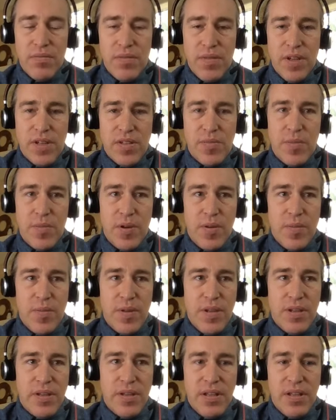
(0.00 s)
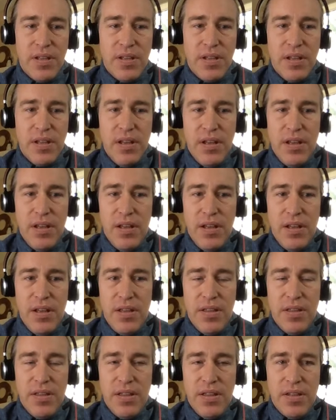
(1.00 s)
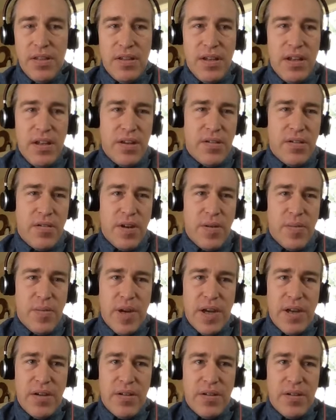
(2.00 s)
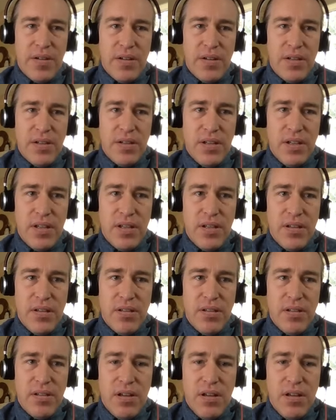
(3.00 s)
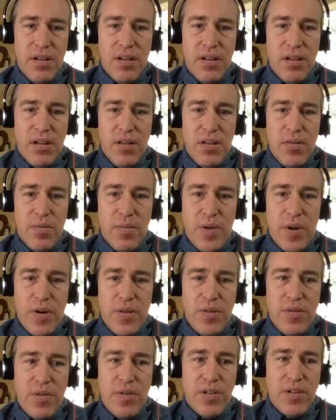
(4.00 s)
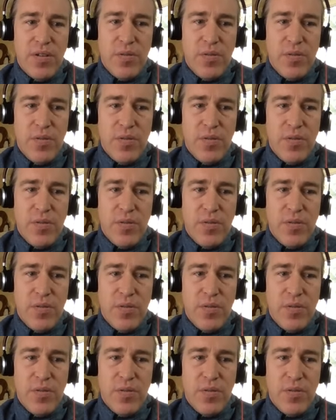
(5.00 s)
experiment, and that's not a great pattern. And part of the reason